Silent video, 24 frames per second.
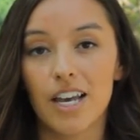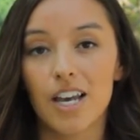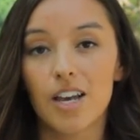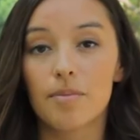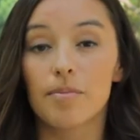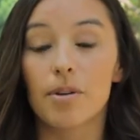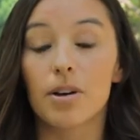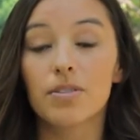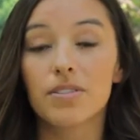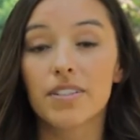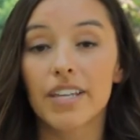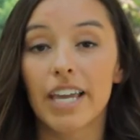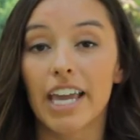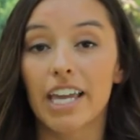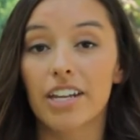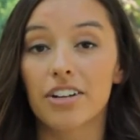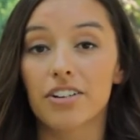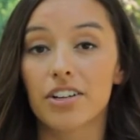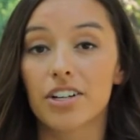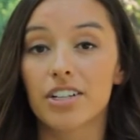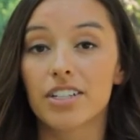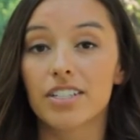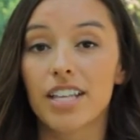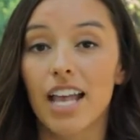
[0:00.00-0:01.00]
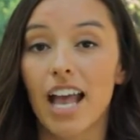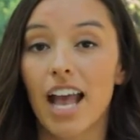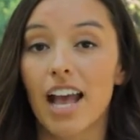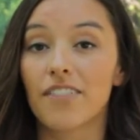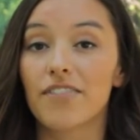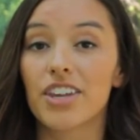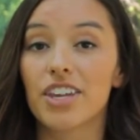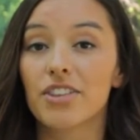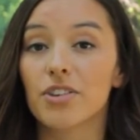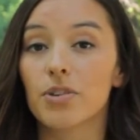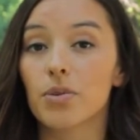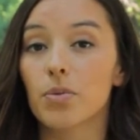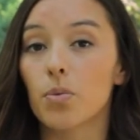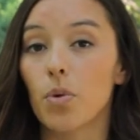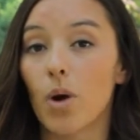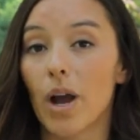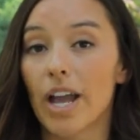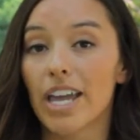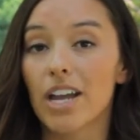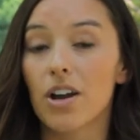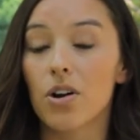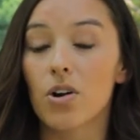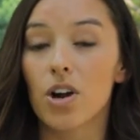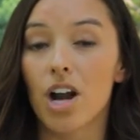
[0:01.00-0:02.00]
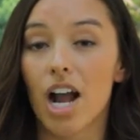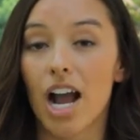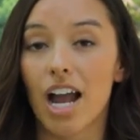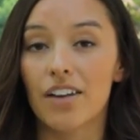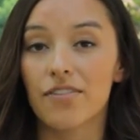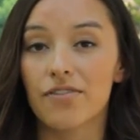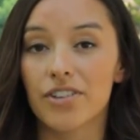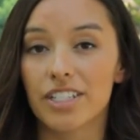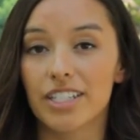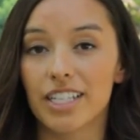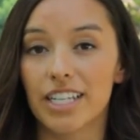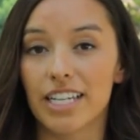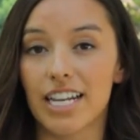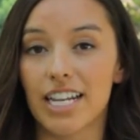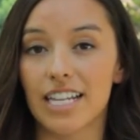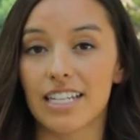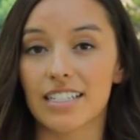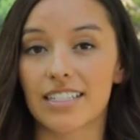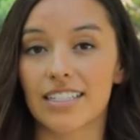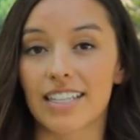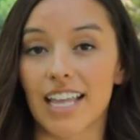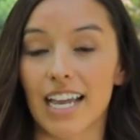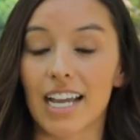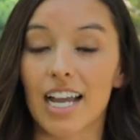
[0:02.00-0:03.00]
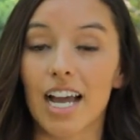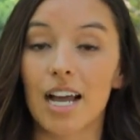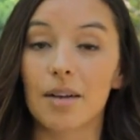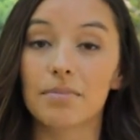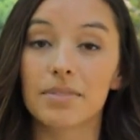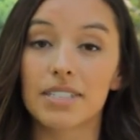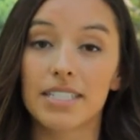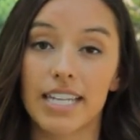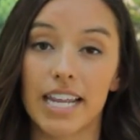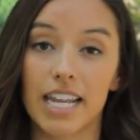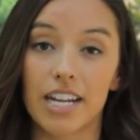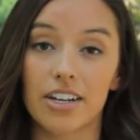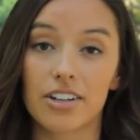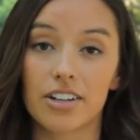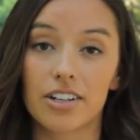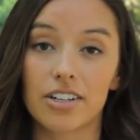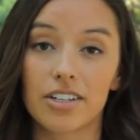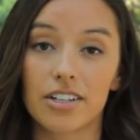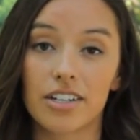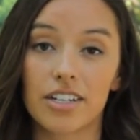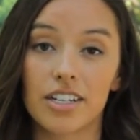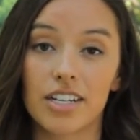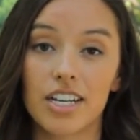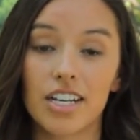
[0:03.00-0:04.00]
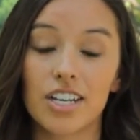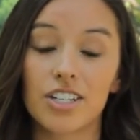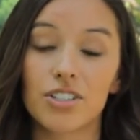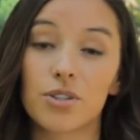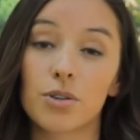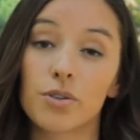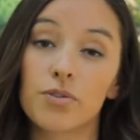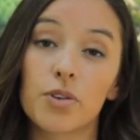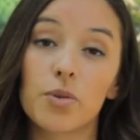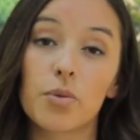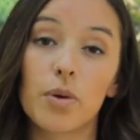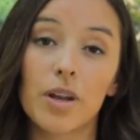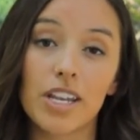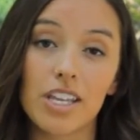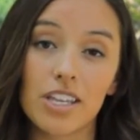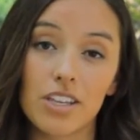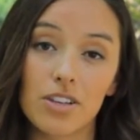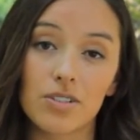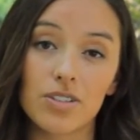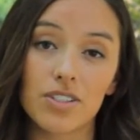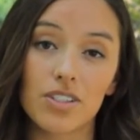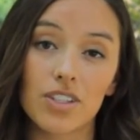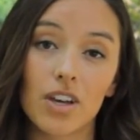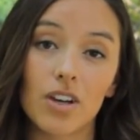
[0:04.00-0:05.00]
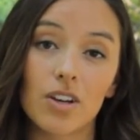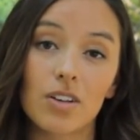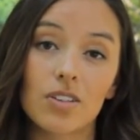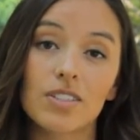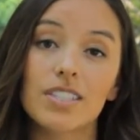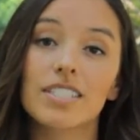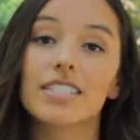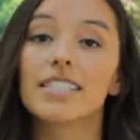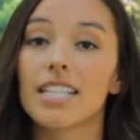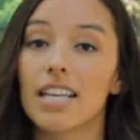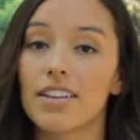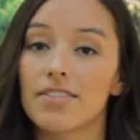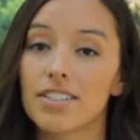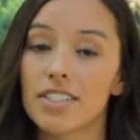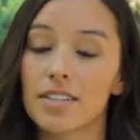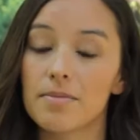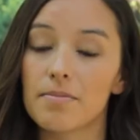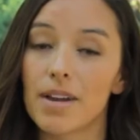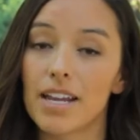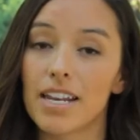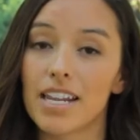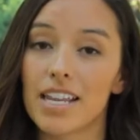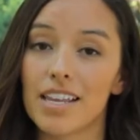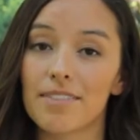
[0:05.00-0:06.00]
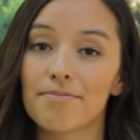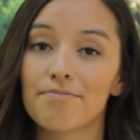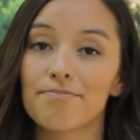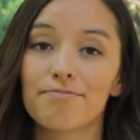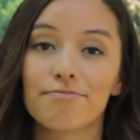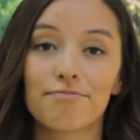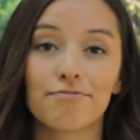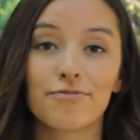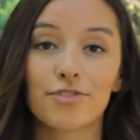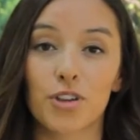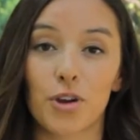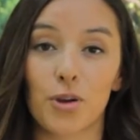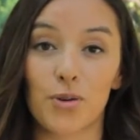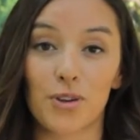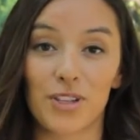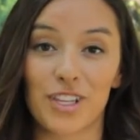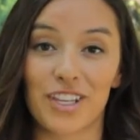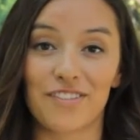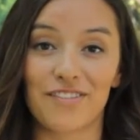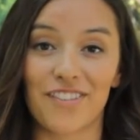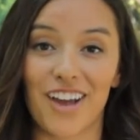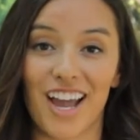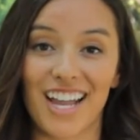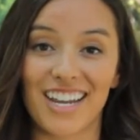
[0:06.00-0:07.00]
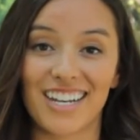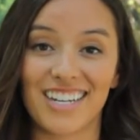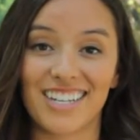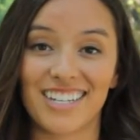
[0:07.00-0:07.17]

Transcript: Most caterers have either white or ivory linens that come standard, so if you want to use those and save some money, totally fine.